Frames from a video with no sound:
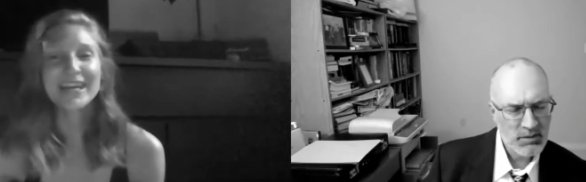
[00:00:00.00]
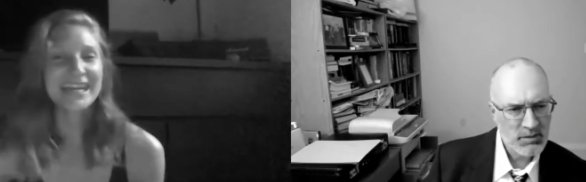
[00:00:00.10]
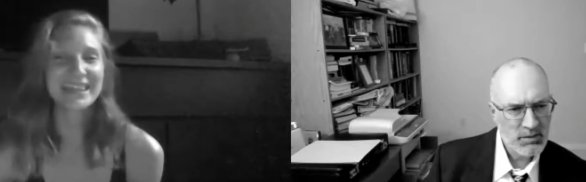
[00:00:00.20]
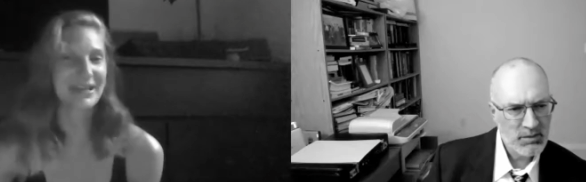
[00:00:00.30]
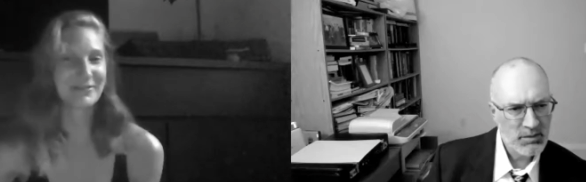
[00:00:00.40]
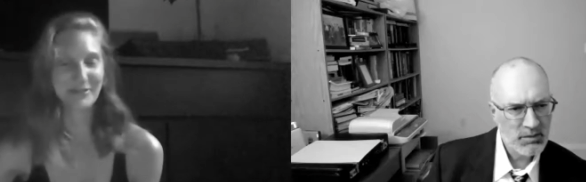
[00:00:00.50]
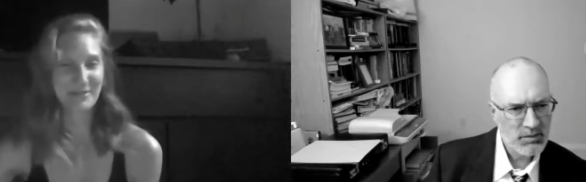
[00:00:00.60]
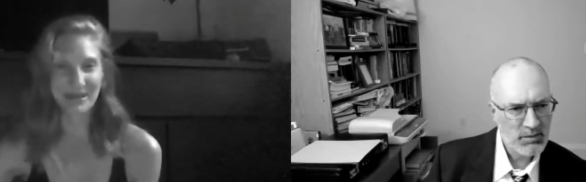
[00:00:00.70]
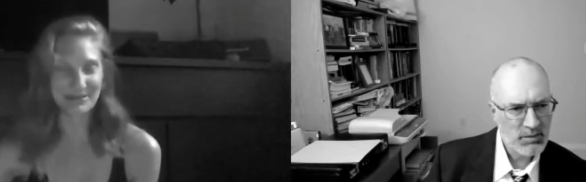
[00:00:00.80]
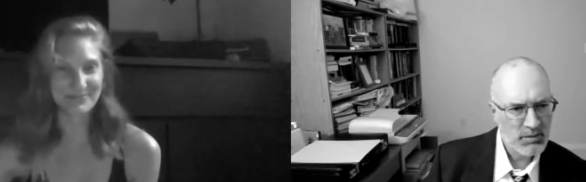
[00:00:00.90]
Speaker 1: anything from
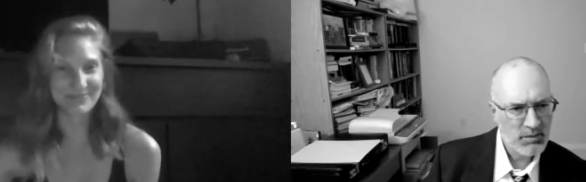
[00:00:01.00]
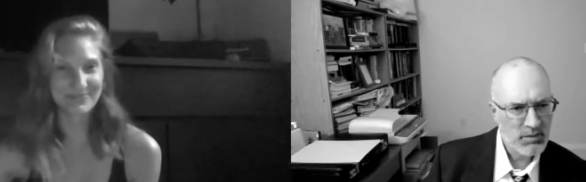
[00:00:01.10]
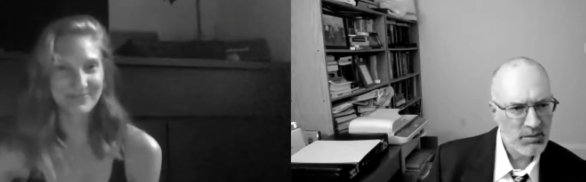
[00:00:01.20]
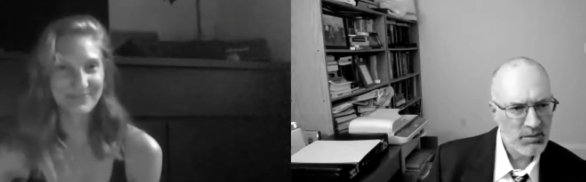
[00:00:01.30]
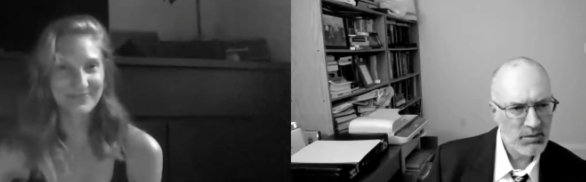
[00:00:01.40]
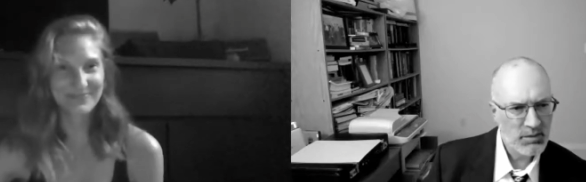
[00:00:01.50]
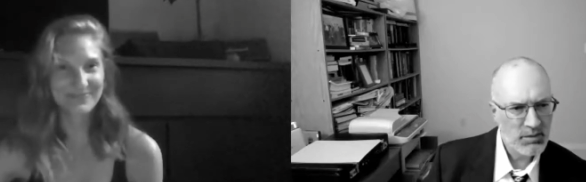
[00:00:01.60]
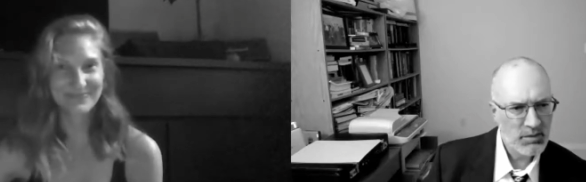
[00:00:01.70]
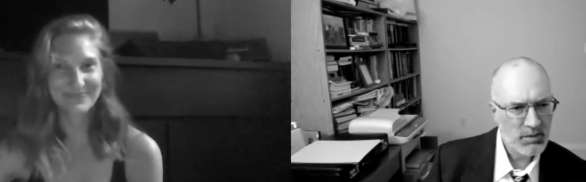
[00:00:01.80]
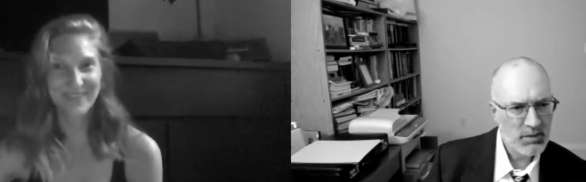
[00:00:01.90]
him.
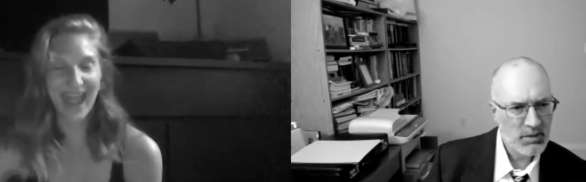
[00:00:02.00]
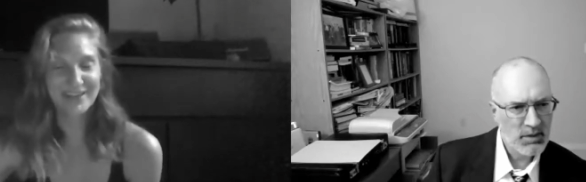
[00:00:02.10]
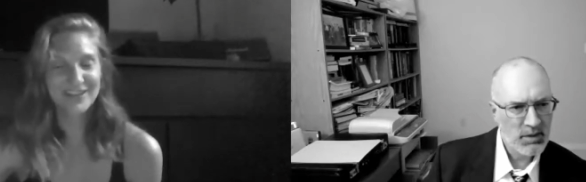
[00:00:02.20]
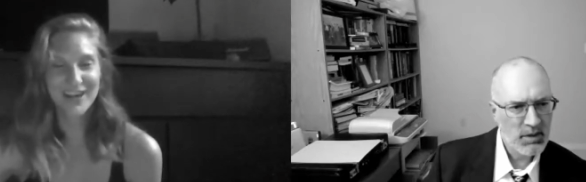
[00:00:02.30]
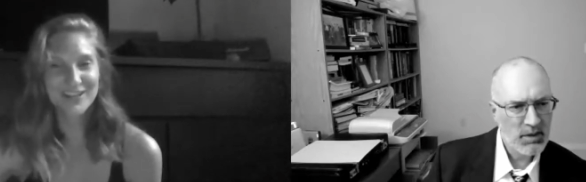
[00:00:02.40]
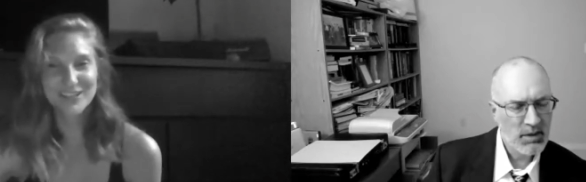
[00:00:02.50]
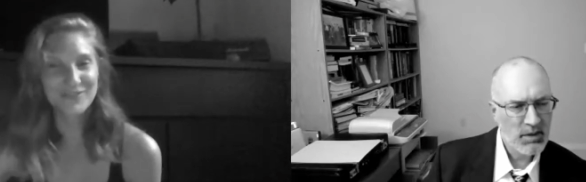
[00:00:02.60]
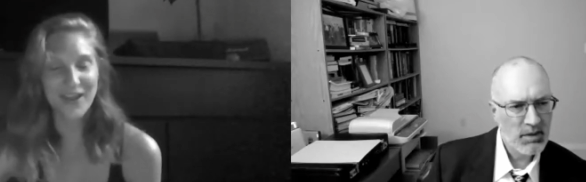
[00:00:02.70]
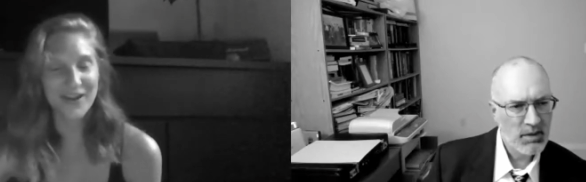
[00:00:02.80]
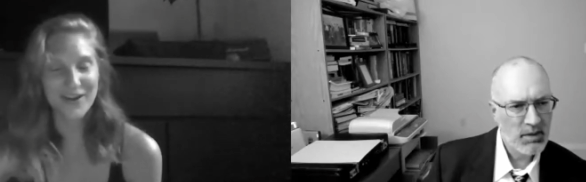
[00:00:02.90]
Ash and I are just
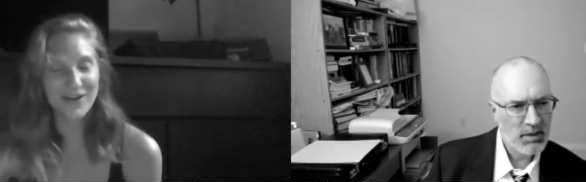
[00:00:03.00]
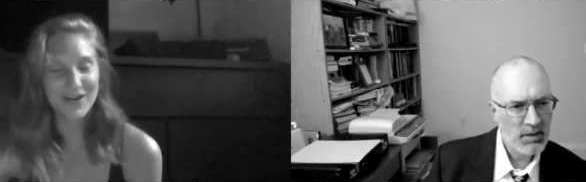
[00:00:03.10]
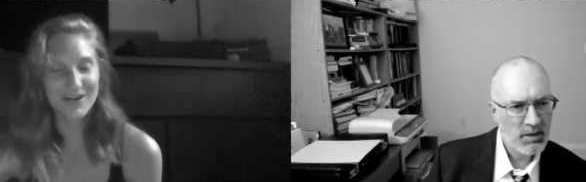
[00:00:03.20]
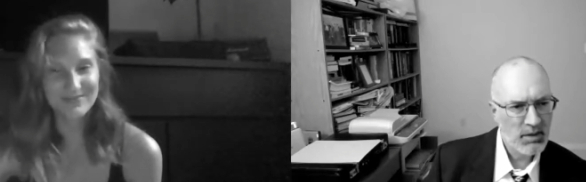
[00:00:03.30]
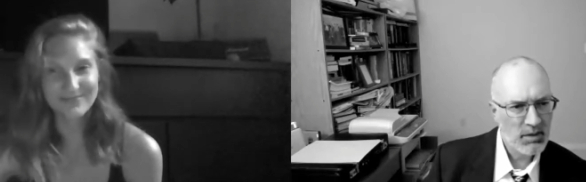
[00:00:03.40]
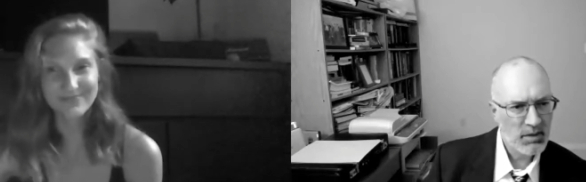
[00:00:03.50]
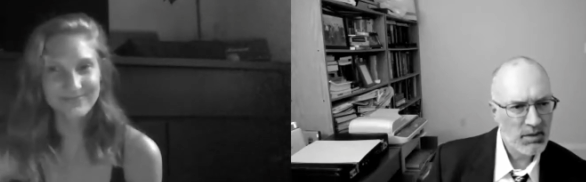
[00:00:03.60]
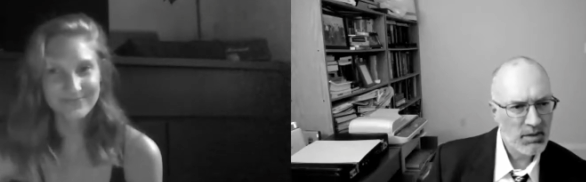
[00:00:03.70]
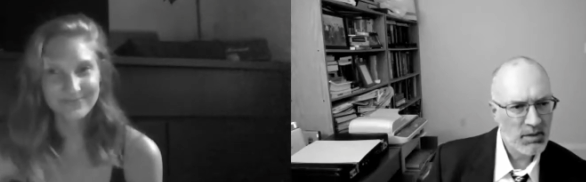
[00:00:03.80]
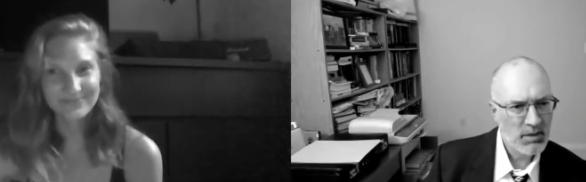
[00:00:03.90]
fine on our own.
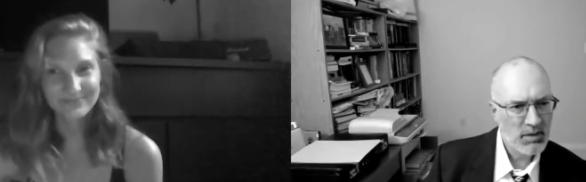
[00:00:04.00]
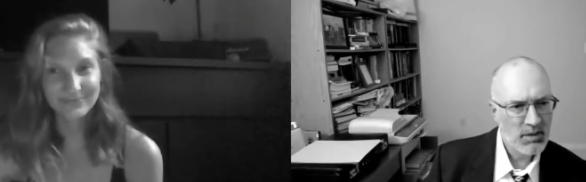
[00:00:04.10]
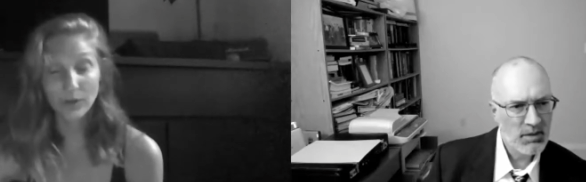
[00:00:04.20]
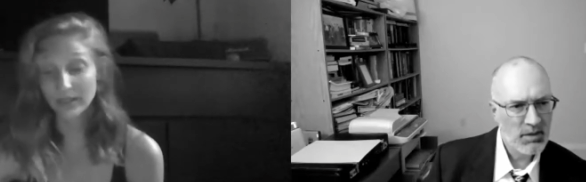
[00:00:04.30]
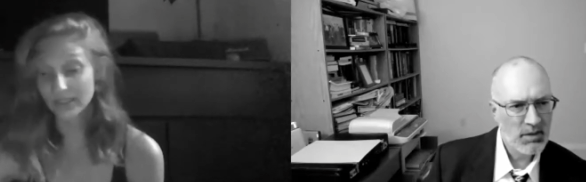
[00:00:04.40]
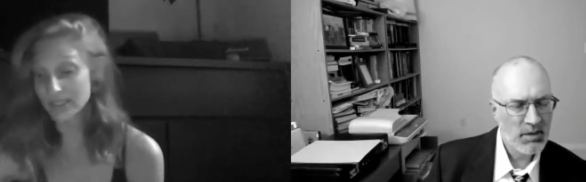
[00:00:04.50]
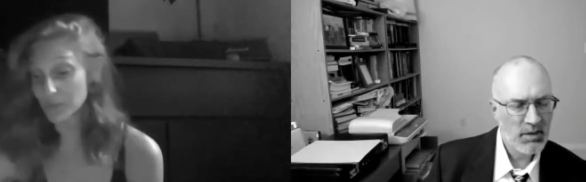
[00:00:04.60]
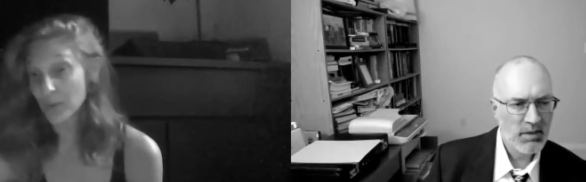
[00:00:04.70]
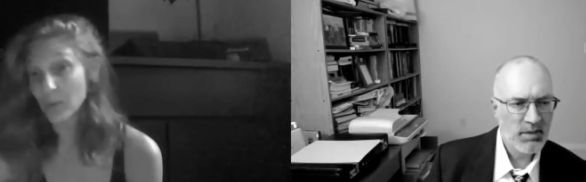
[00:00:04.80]
Or at least we